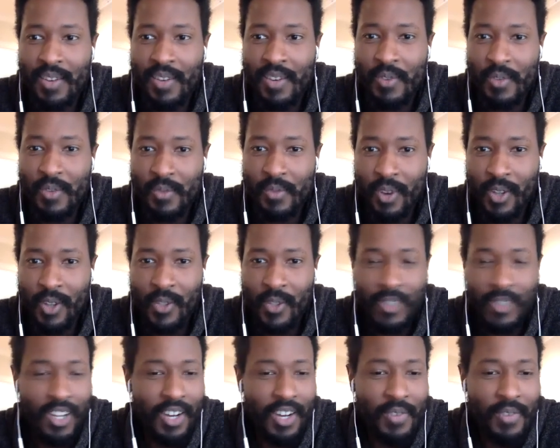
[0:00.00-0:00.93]
we follow
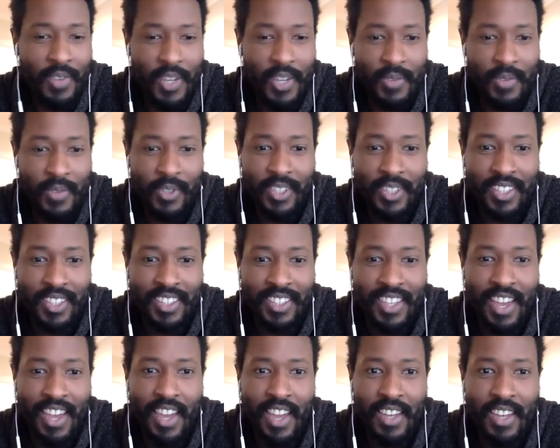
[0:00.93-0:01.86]
God faithfully
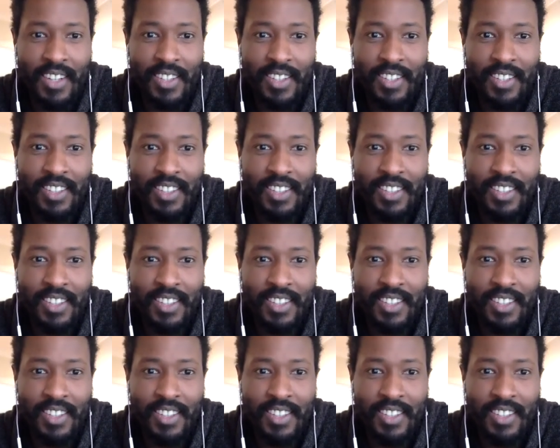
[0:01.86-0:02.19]
and